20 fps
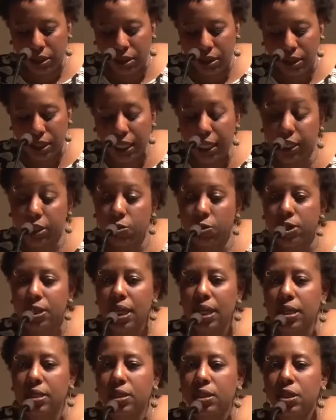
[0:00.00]
They use
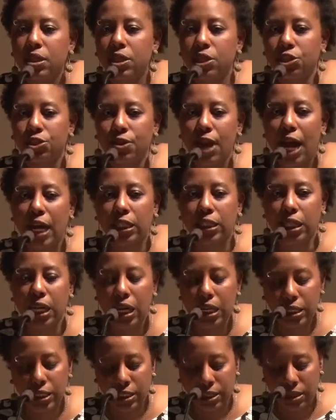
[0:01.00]
us to distract
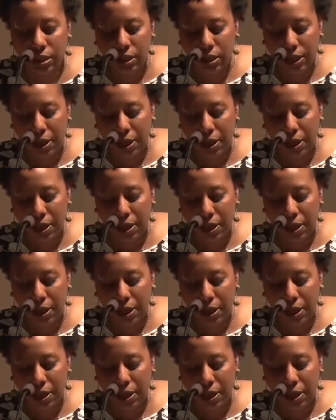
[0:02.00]
us.